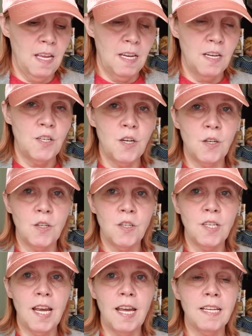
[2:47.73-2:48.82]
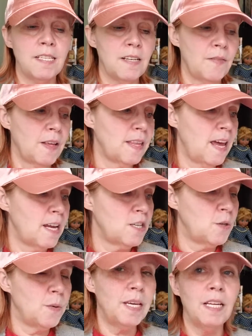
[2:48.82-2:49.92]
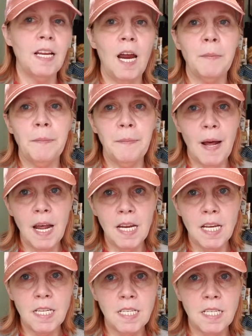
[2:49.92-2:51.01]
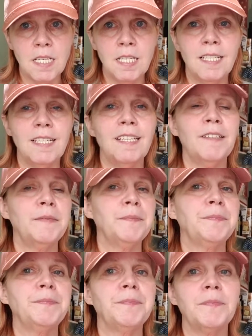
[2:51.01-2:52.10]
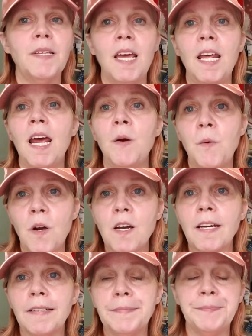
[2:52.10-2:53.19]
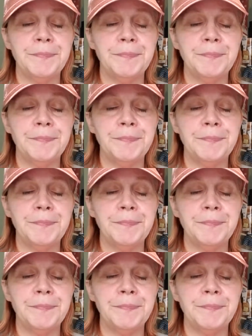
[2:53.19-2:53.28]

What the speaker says: sugars and stuff like that to heal our bodies, it ain't working.